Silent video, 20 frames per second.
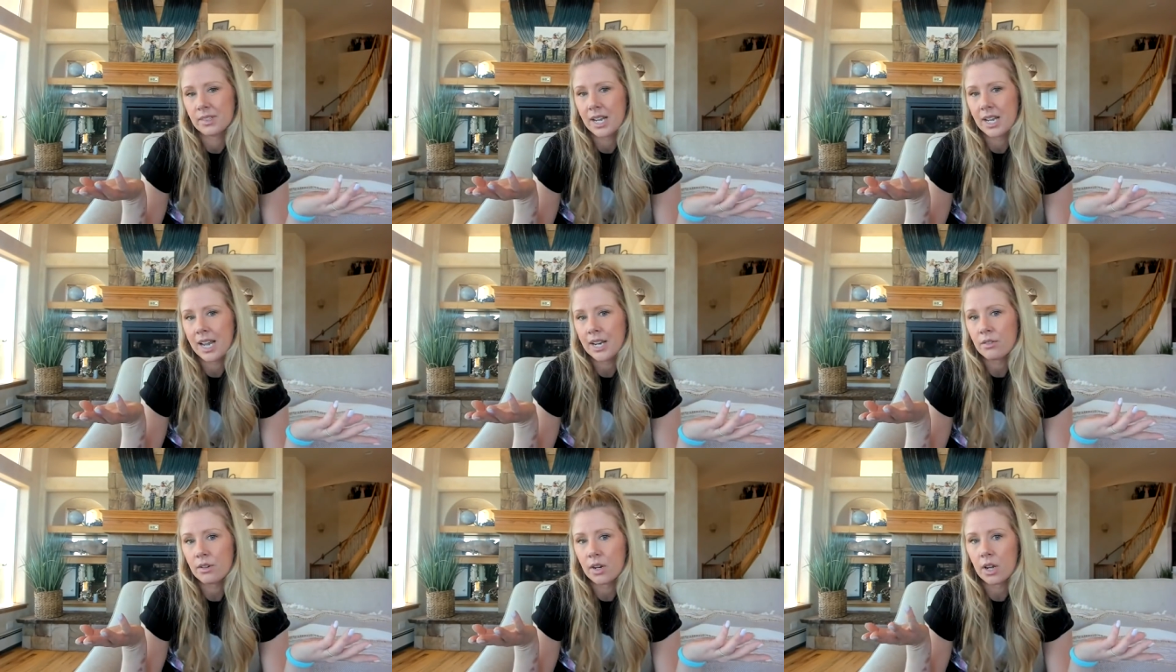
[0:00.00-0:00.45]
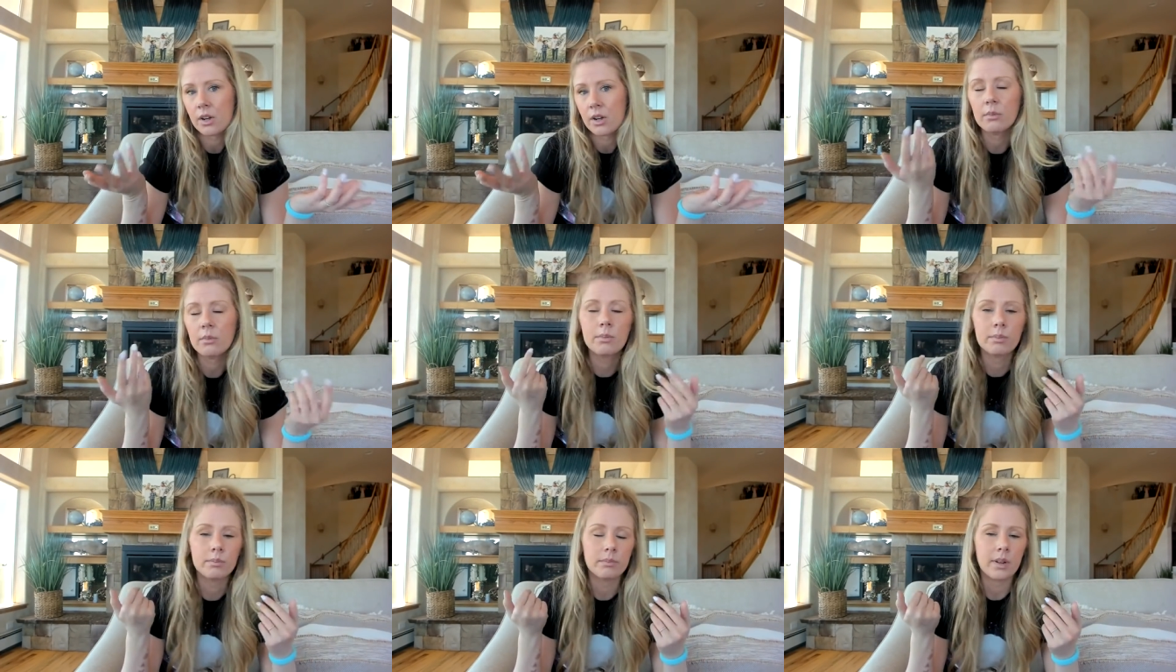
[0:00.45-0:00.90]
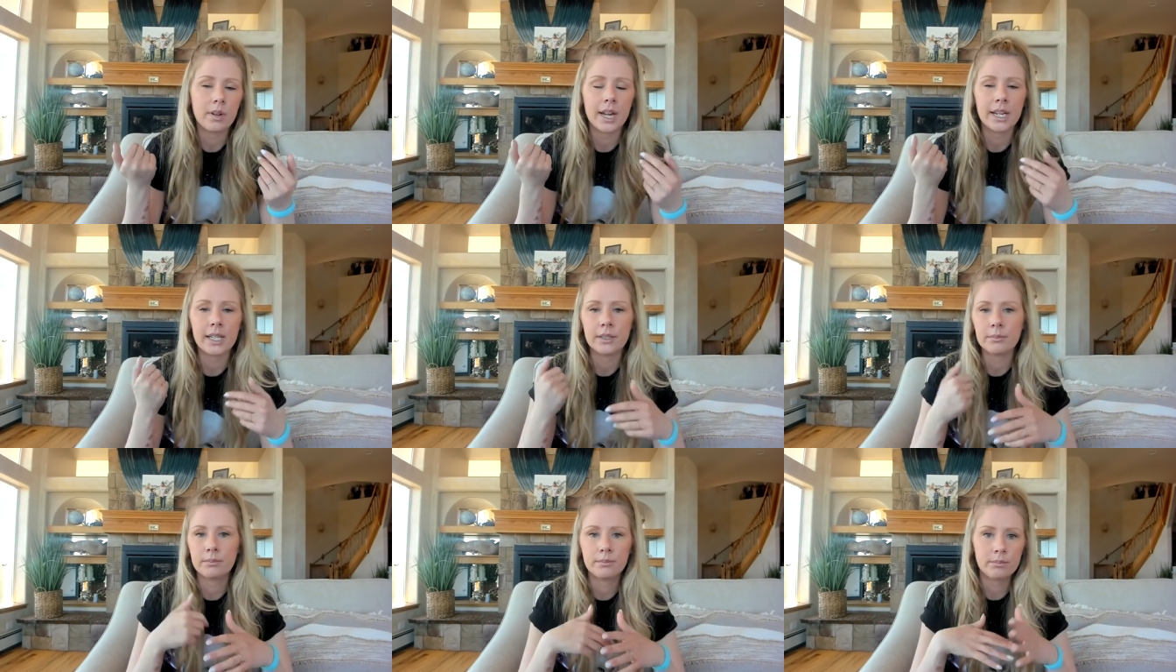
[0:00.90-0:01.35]
I don't know,
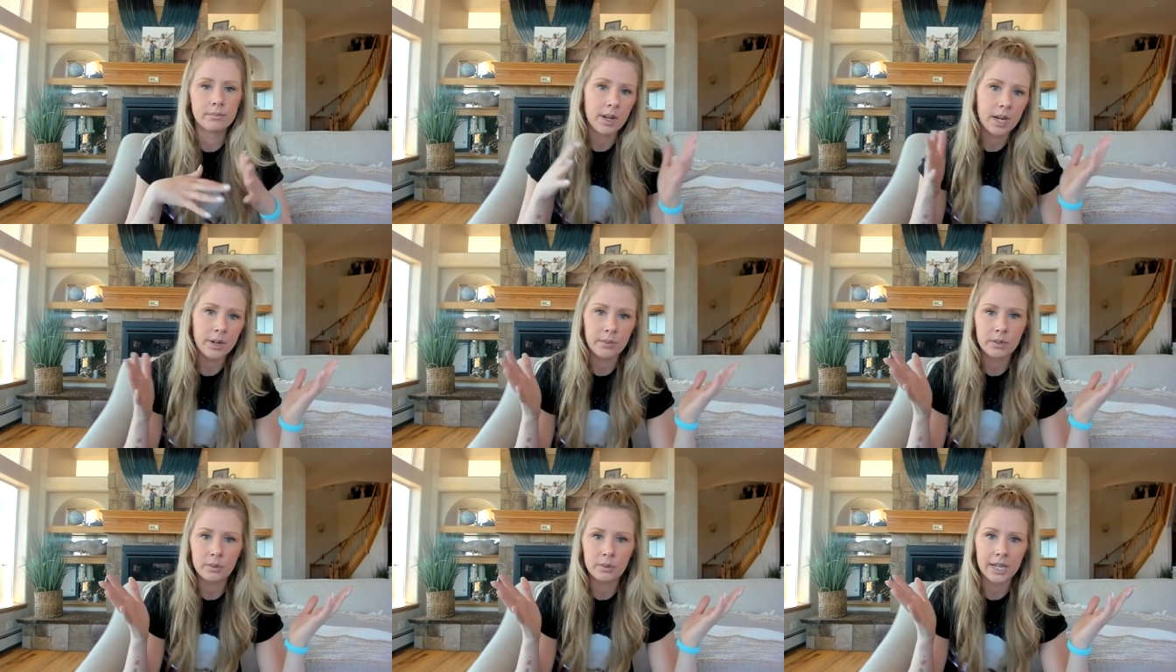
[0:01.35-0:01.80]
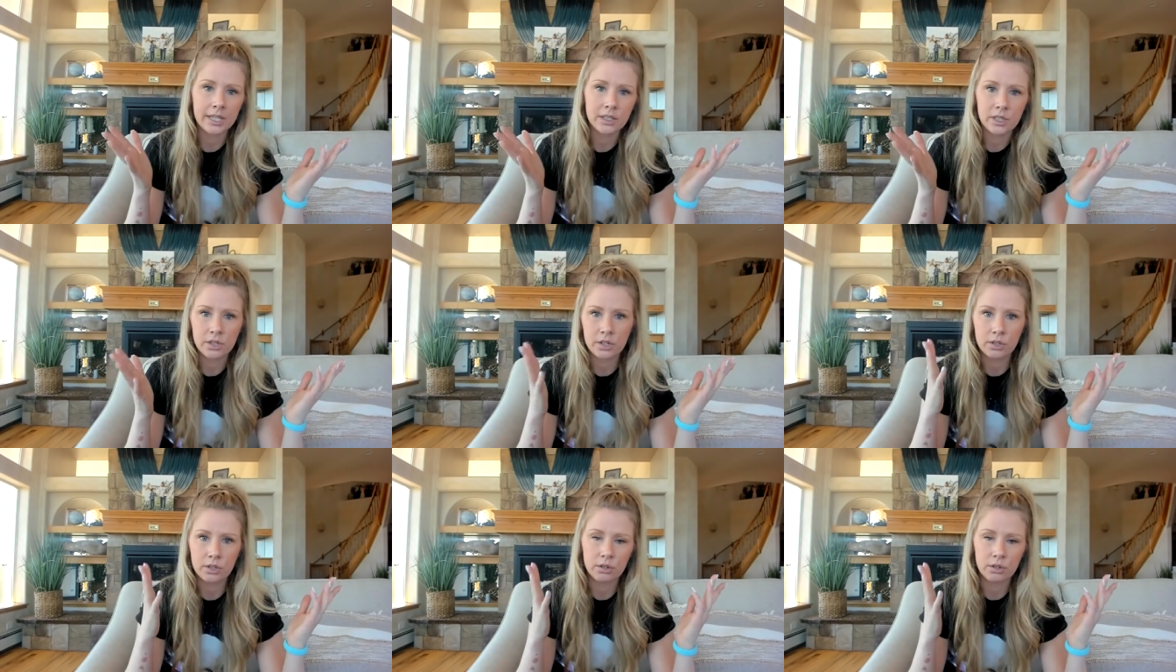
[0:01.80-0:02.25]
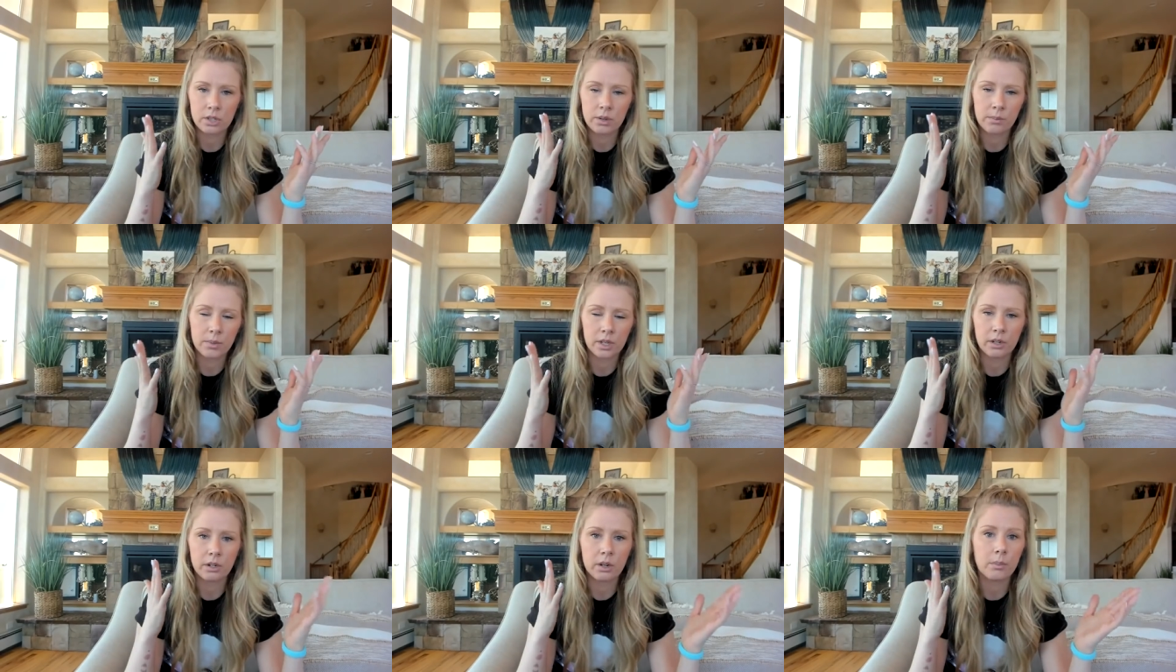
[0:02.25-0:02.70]
I I would like to just do
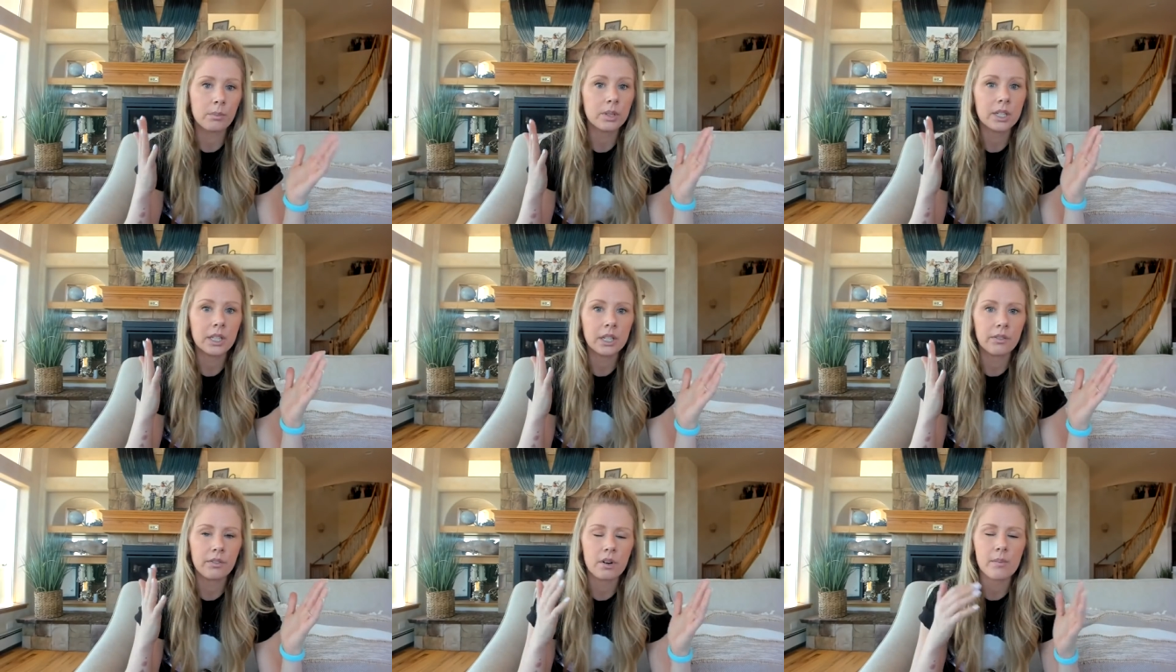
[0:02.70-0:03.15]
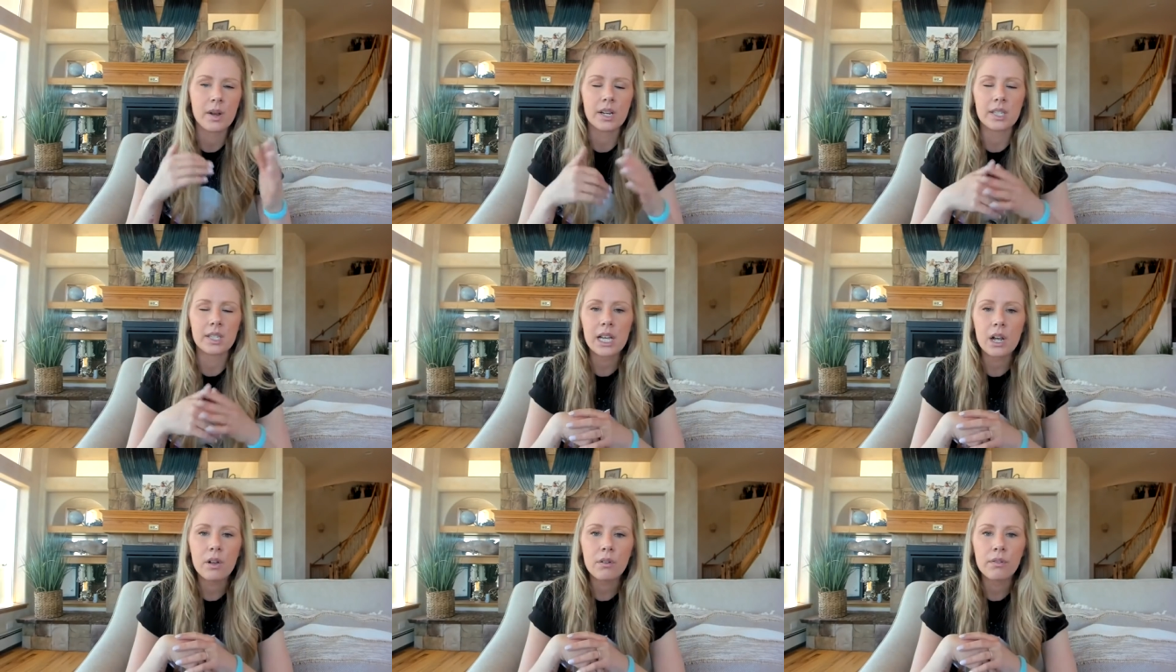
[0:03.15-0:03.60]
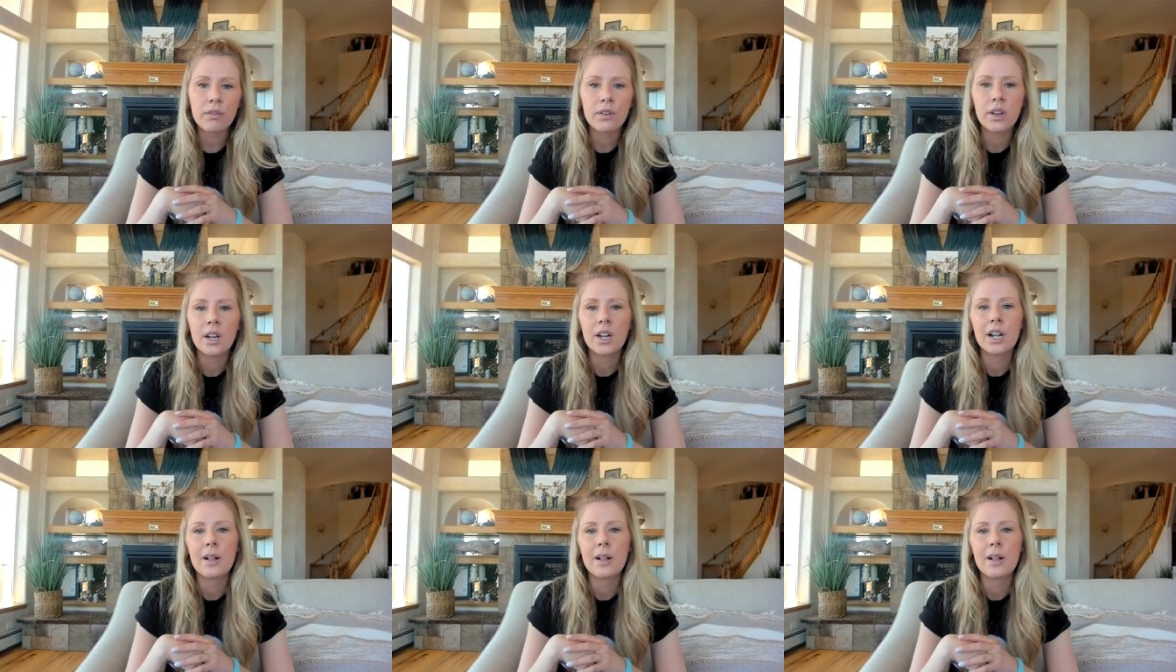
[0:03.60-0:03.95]
something completely for myself.